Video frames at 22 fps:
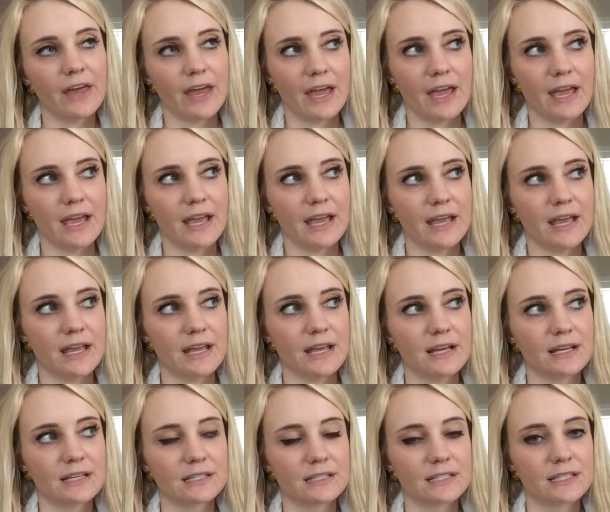
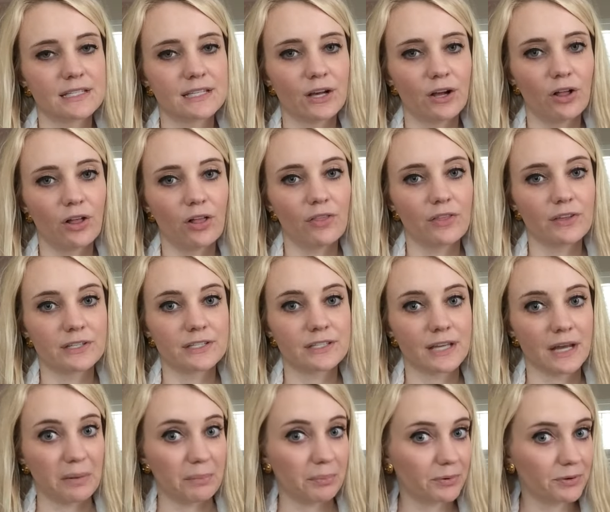they sell the
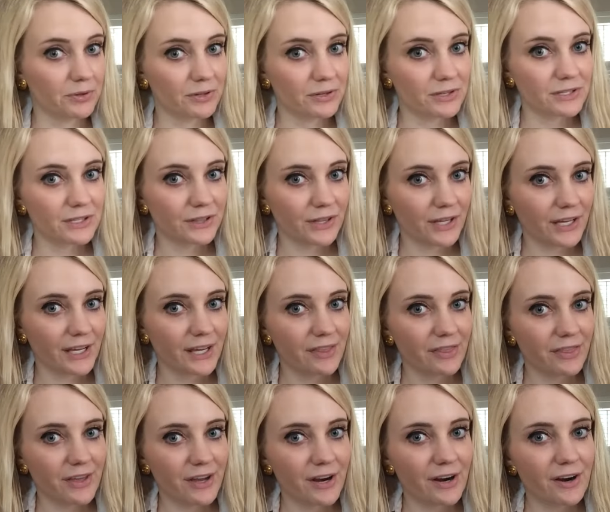samples that they
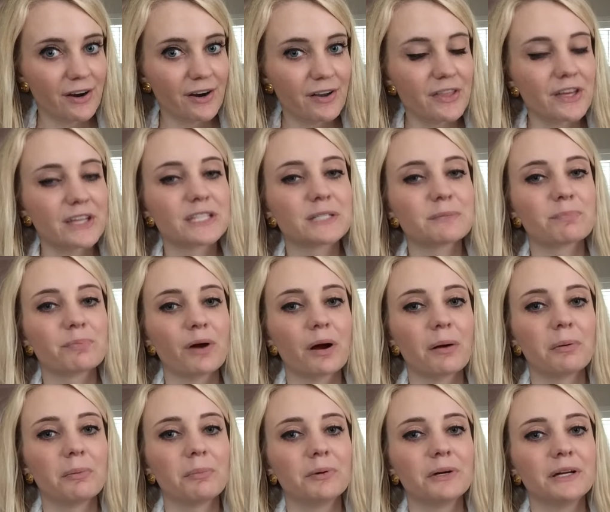get there. That's
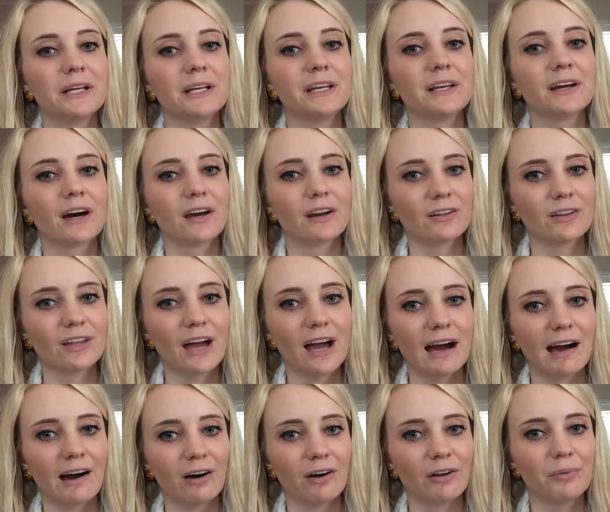probably not
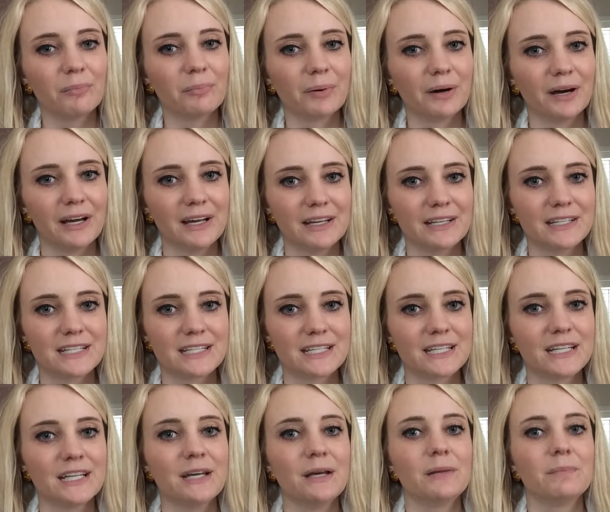allowed,
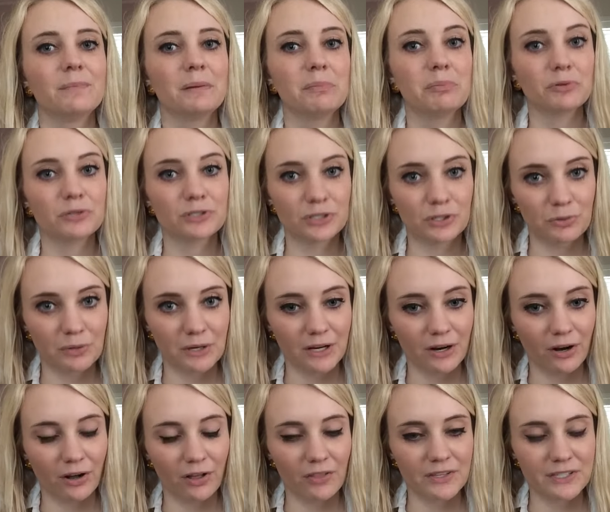but people do
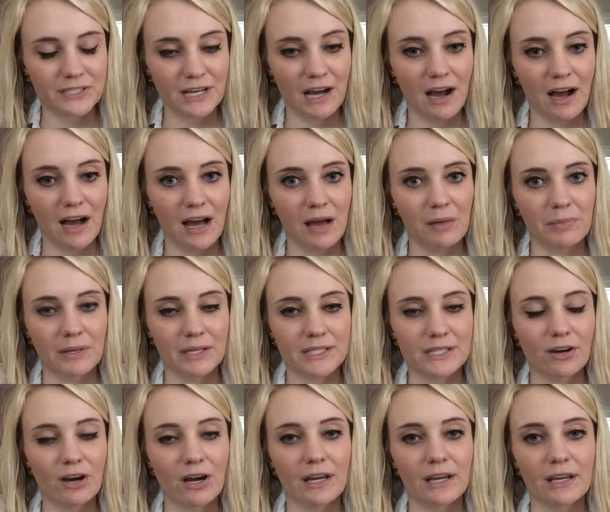it all the time.
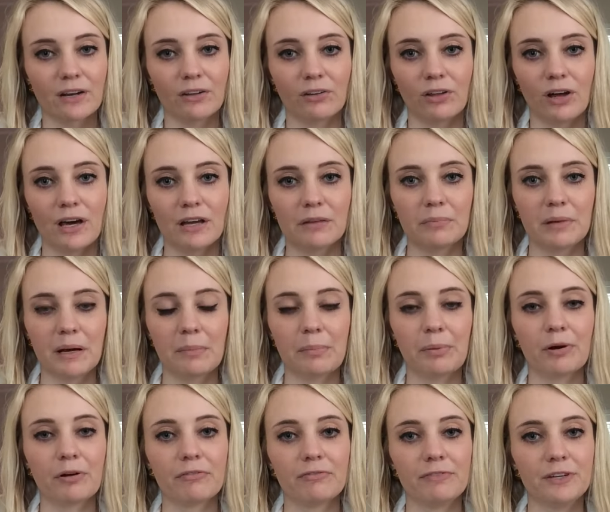That's how I get a lot of my
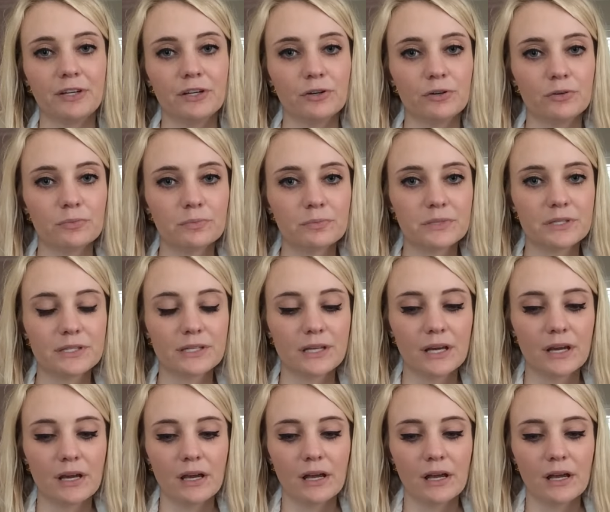perfumes.